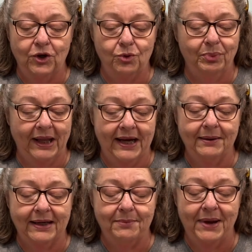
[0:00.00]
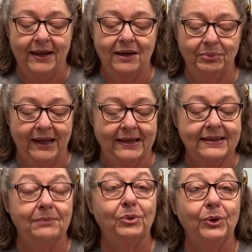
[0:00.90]
you plant companion plants
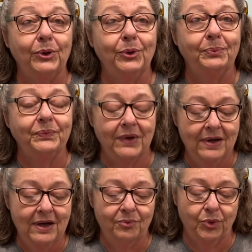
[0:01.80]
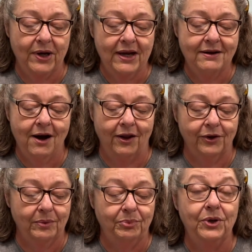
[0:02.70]
that bloom, bringing
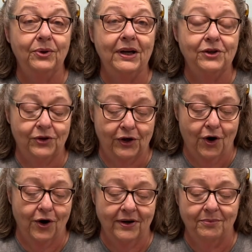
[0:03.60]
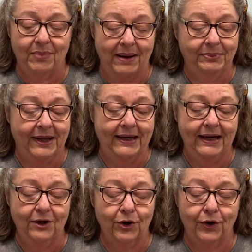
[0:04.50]
color and beauty to the garden by
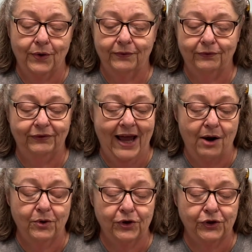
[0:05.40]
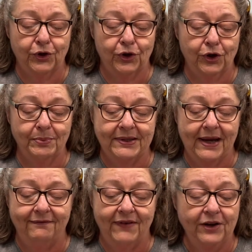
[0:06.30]
planting flowers, herbs,
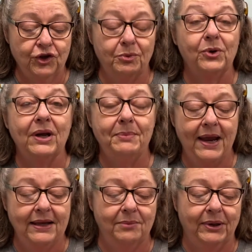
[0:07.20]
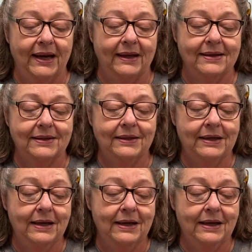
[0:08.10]
and vegetable companion plants.